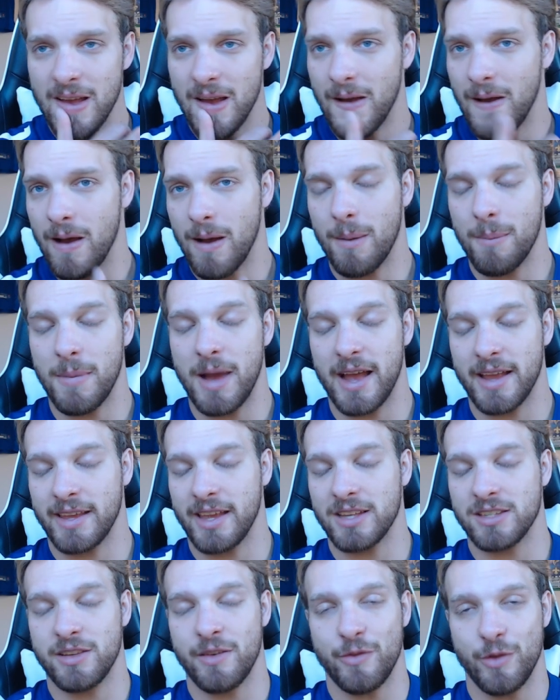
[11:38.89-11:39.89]
I
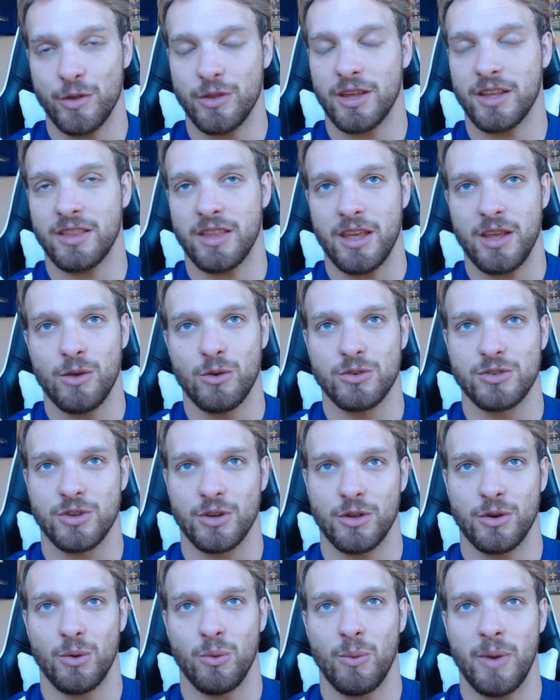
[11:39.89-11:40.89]
guess if you think the Eagles are
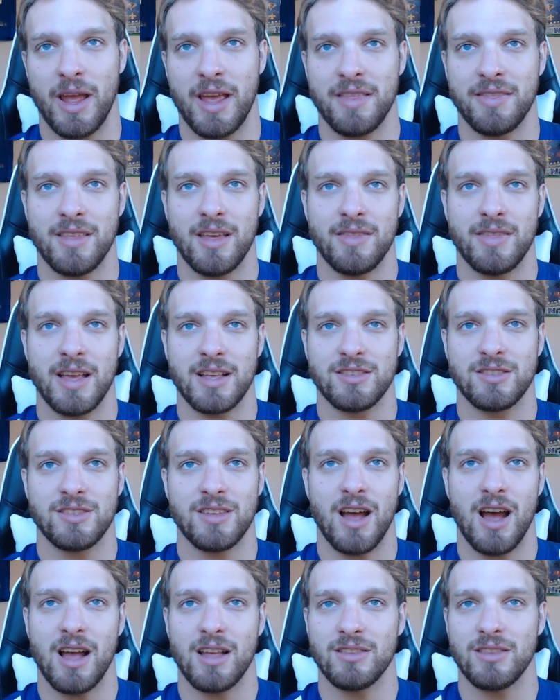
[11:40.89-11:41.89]
going to win, then that's
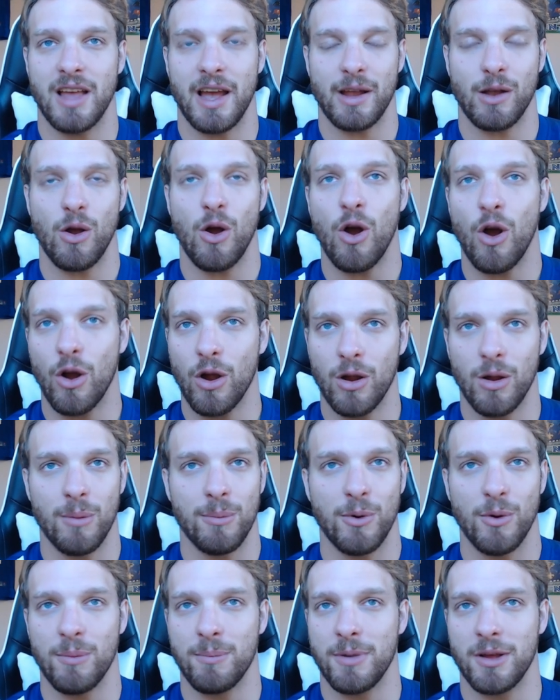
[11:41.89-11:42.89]
not like
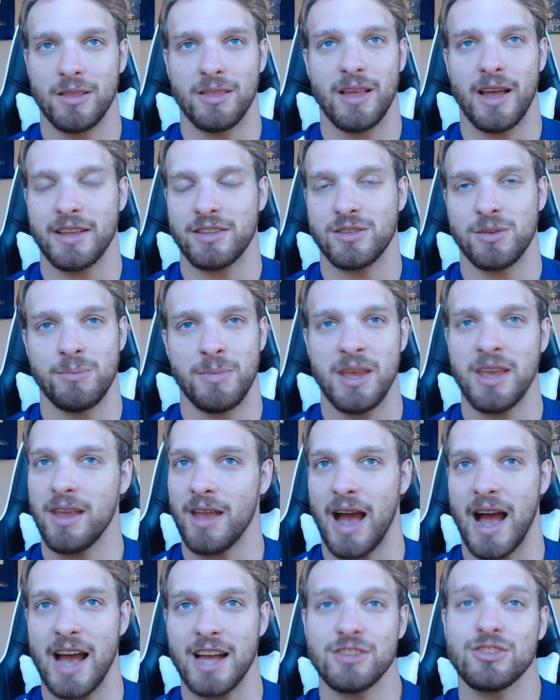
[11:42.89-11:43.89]
horrible. But like to me,
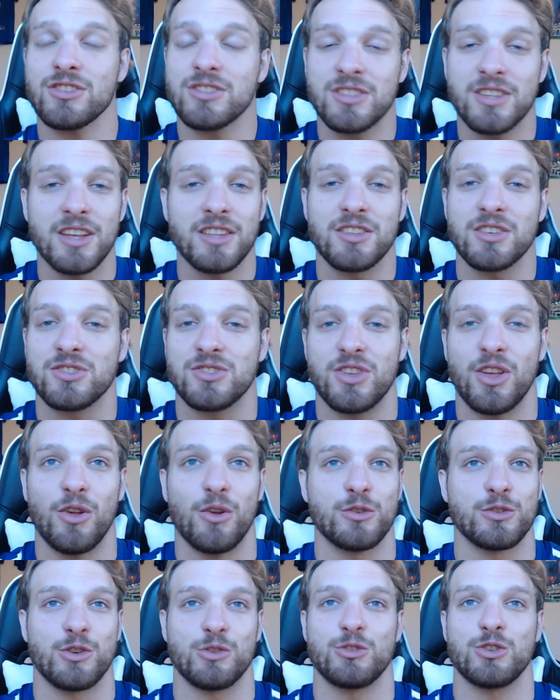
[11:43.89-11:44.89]
I just think the
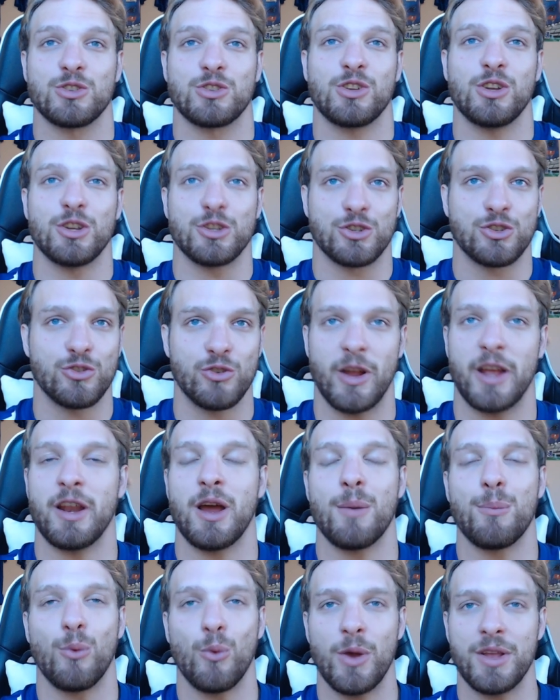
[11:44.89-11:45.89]
Steelers are just going to straight
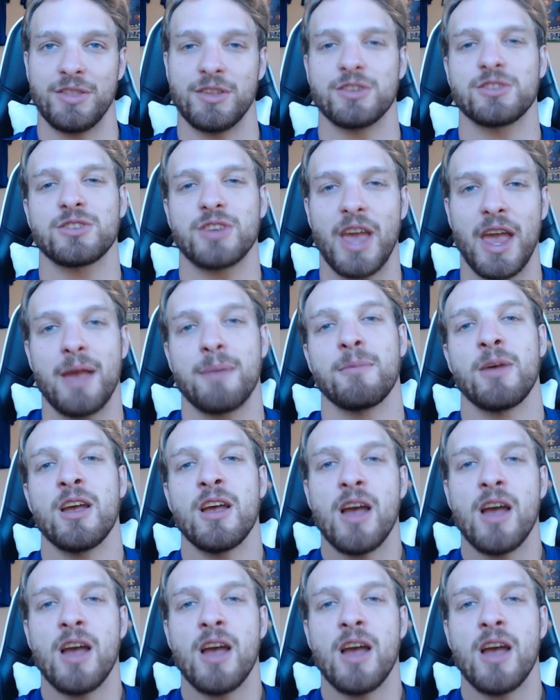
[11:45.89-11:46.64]
up win this game.